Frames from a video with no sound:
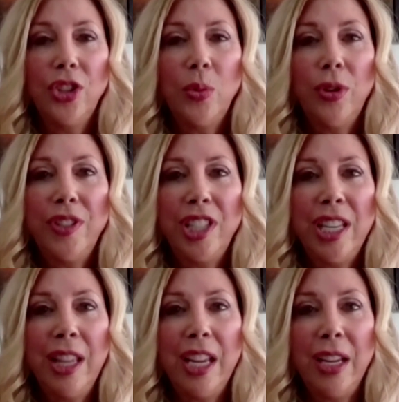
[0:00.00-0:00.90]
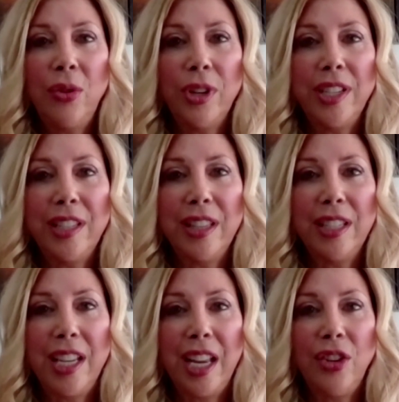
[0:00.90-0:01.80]
So we're seeing the increase in
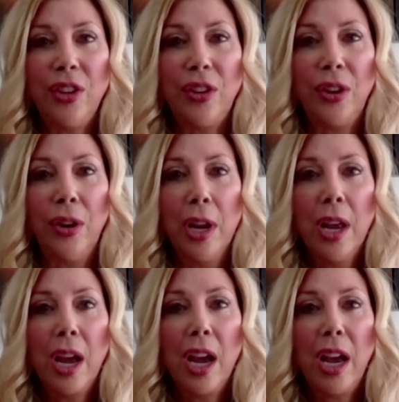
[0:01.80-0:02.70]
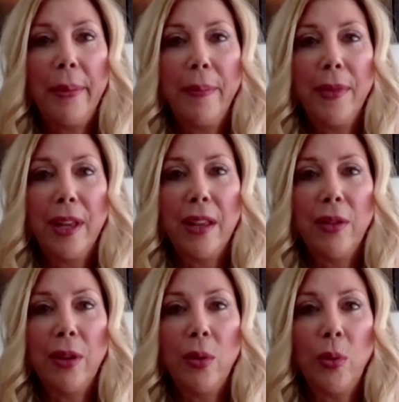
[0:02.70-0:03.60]
the 10-year um,
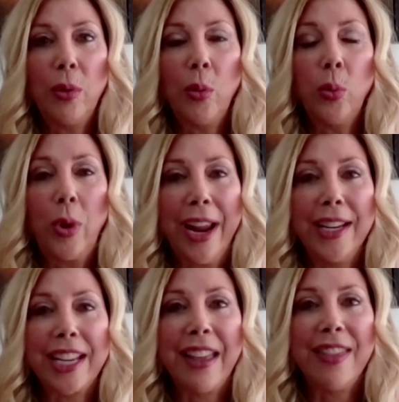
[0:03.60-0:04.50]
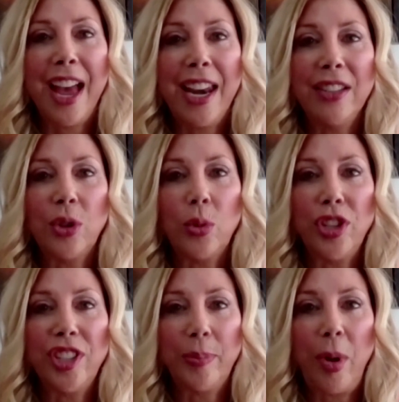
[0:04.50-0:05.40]
rate, and that is a
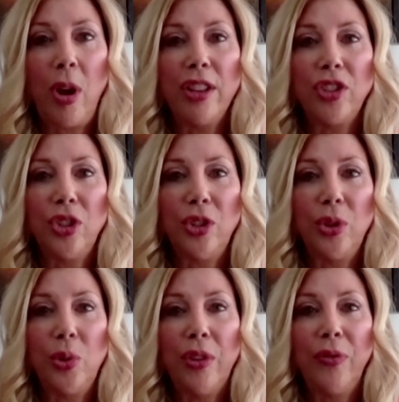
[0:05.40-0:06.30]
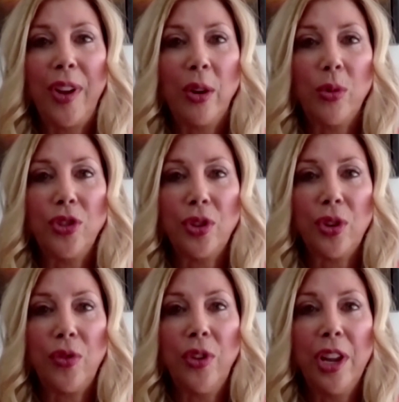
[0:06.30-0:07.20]
response to the Federal
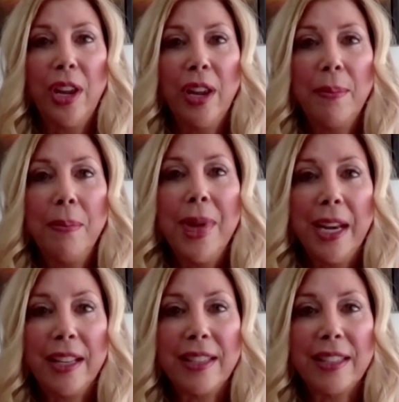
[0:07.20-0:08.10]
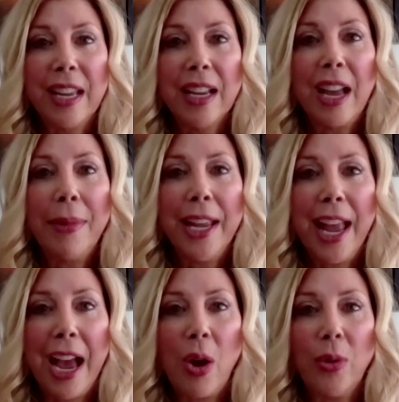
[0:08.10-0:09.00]
Reserve minutes
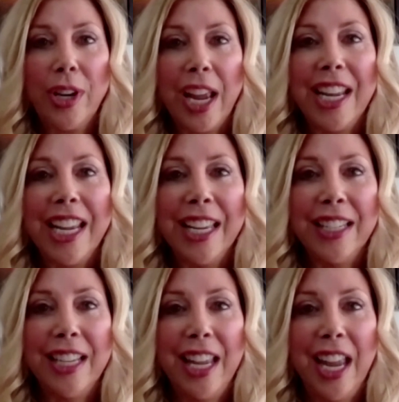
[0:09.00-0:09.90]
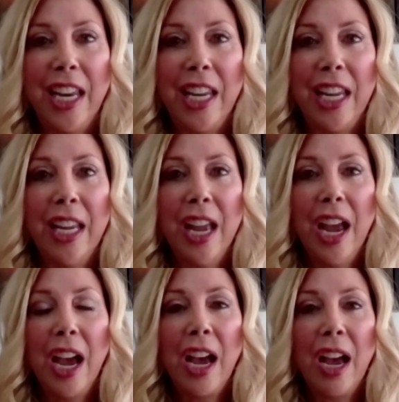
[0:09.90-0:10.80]
coming out and indicating,
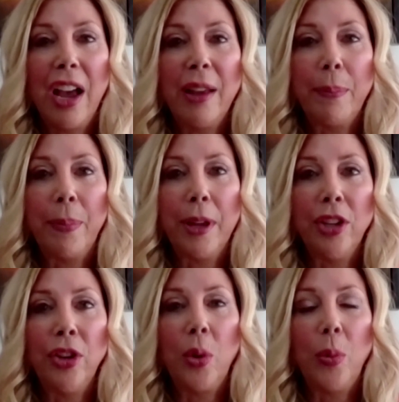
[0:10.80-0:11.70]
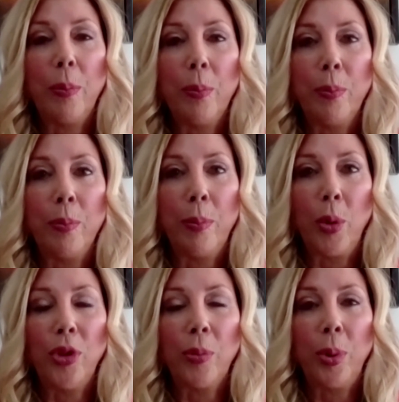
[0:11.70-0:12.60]
uh, you know, both